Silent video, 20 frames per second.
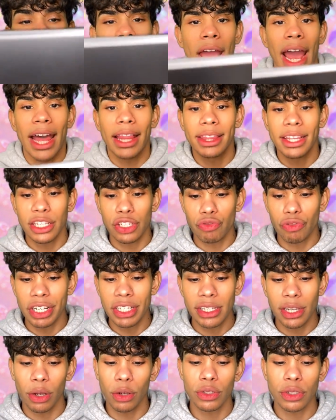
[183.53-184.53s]
And this
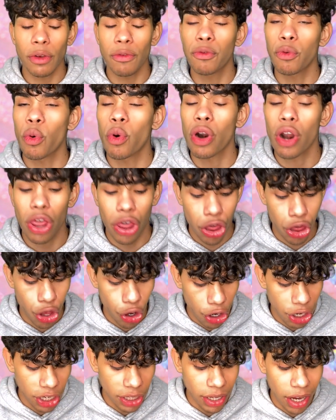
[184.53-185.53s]
retails for
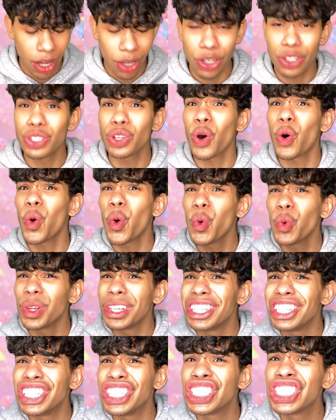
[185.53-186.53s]
$30.
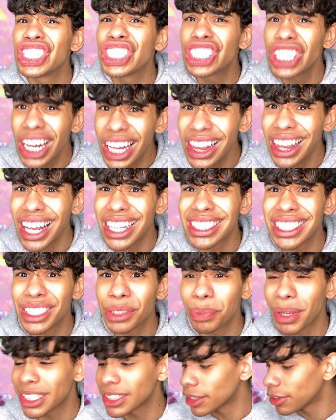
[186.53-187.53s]
Holy shit, that's
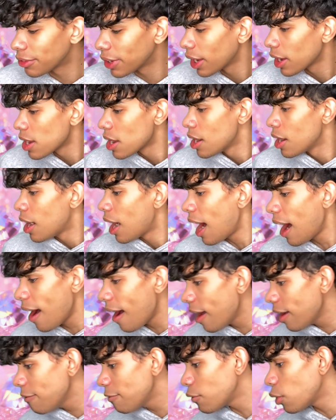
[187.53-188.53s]
expensive.
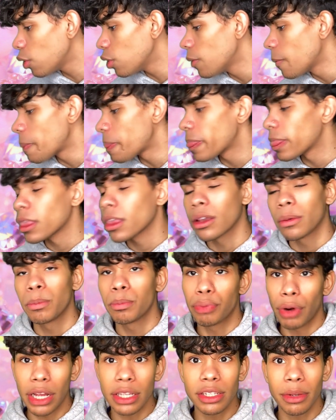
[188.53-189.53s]
I've
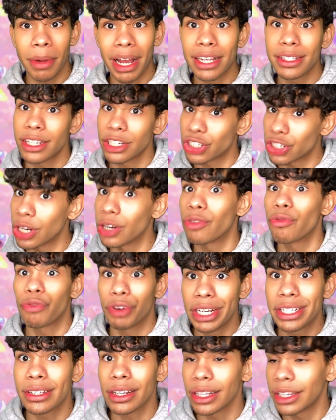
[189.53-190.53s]
brought to my attention
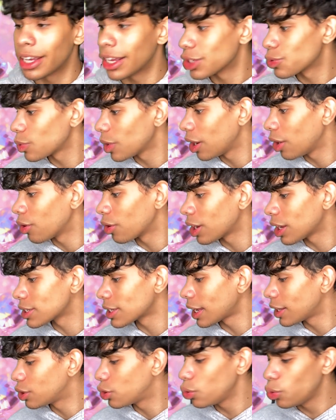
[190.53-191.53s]
recently as well, because I
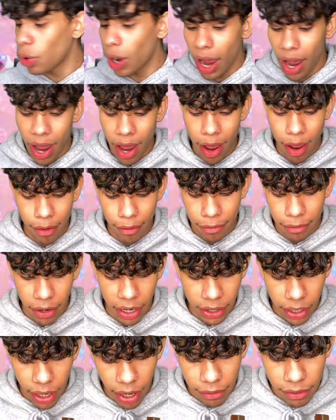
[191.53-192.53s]
do have, I
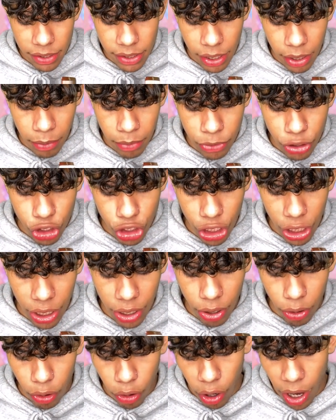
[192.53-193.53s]
think I have the same shade.
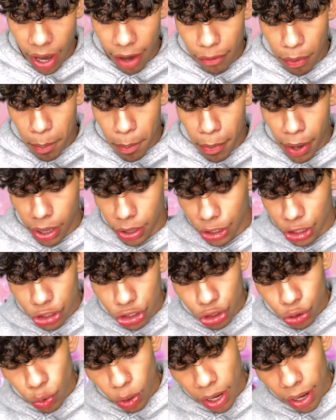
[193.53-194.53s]
Oh no, I have
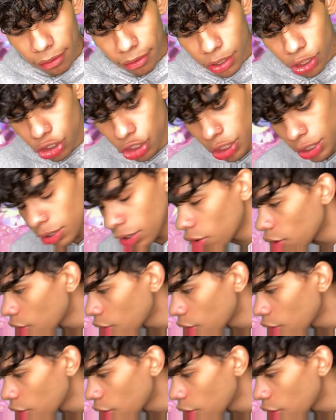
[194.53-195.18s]
Embellish. Do I have this shade?